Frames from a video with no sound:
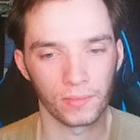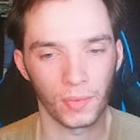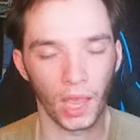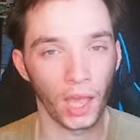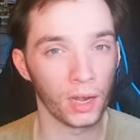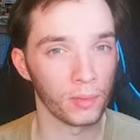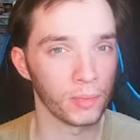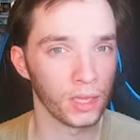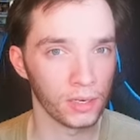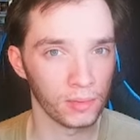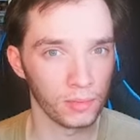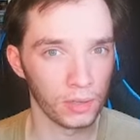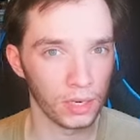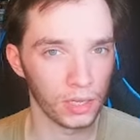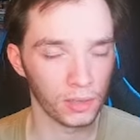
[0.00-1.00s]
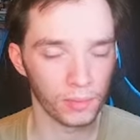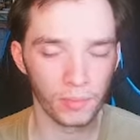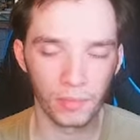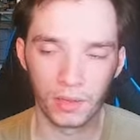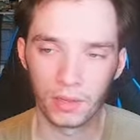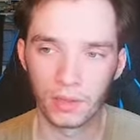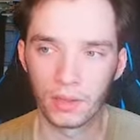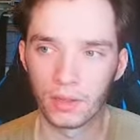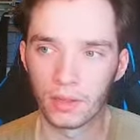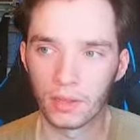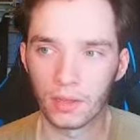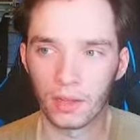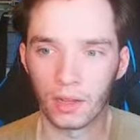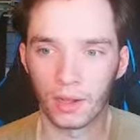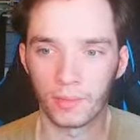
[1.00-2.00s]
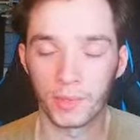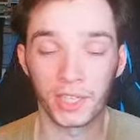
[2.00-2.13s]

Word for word: animated medium, um,